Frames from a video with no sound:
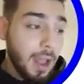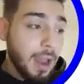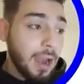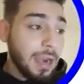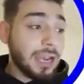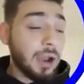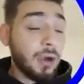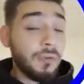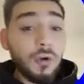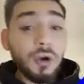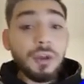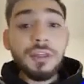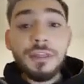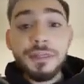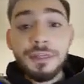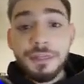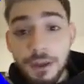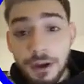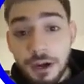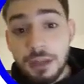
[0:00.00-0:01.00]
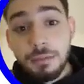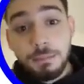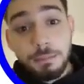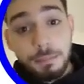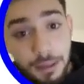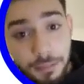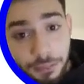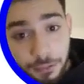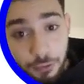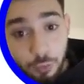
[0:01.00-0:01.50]
Now for the third
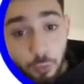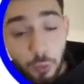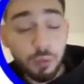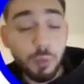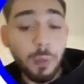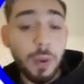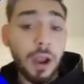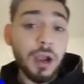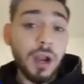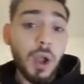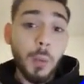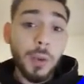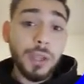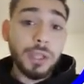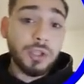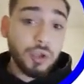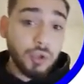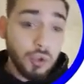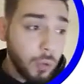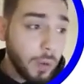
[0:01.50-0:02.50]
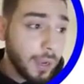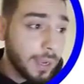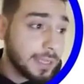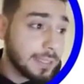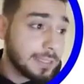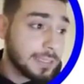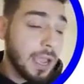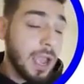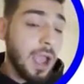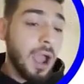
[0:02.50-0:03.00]
method, what we are going to do
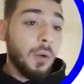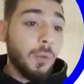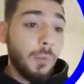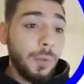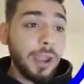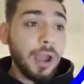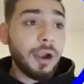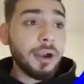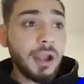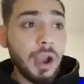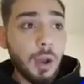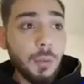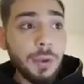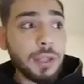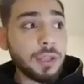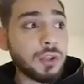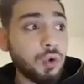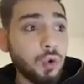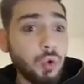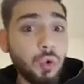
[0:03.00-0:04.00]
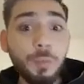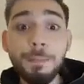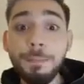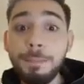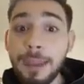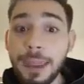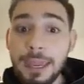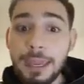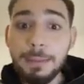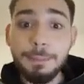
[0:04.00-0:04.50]
is we are going to
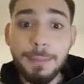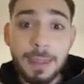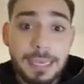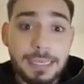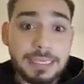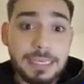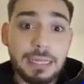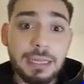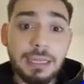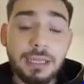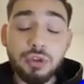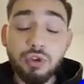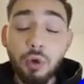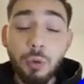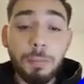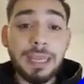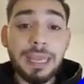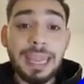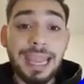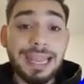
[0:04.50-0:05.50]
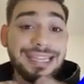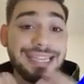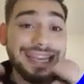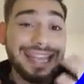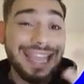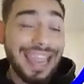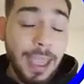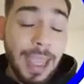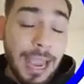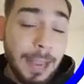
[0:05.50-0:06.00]
be basically
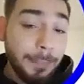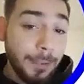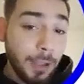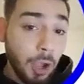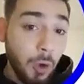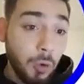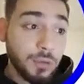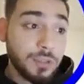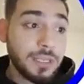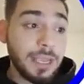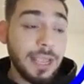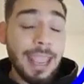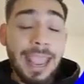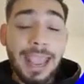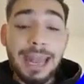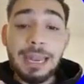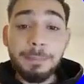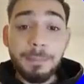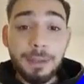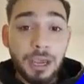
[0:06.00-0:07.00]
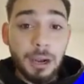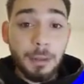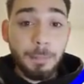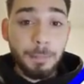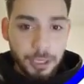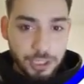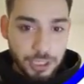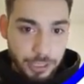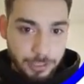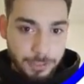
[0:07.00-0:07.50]
duplicating ABOs in a bigger
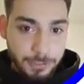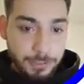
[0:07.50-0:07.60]
budget.